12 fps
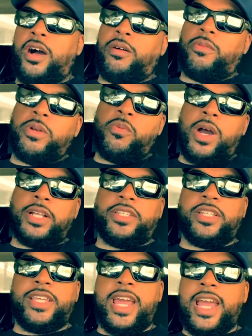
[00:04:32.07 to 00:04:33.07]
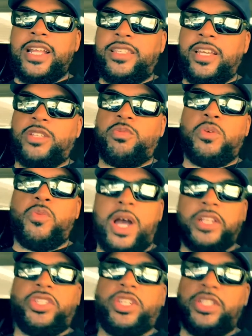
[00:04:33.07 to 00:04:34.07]
We watch his antics. We
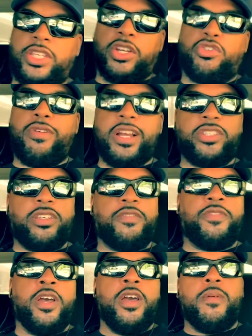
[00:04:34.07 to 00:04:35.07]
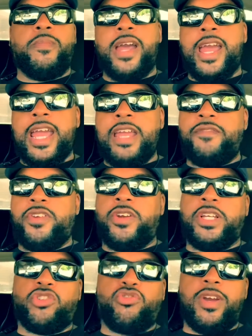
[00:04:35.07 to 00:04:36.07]
watch his aggressive behavior,
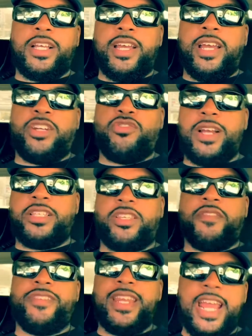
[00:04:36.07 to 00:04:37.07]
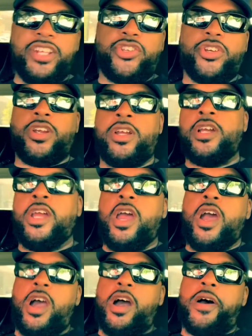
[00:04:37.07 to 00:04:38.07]
his aggressive nature,
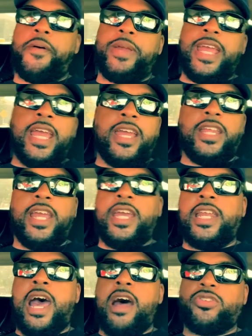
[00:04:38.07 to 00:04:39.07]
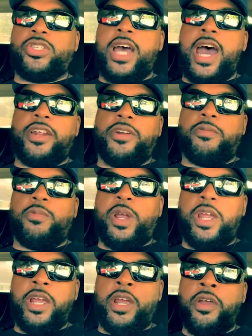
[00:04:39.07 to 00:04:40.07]
in and outside of the
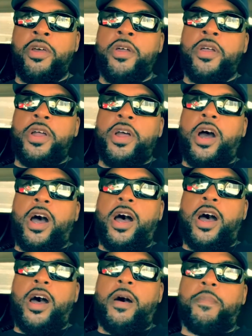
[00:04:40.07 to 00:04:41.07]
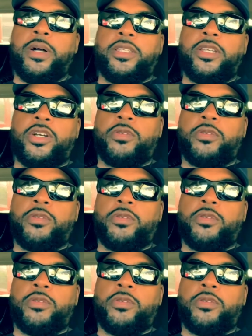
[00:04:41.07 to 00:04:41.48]
ring. But the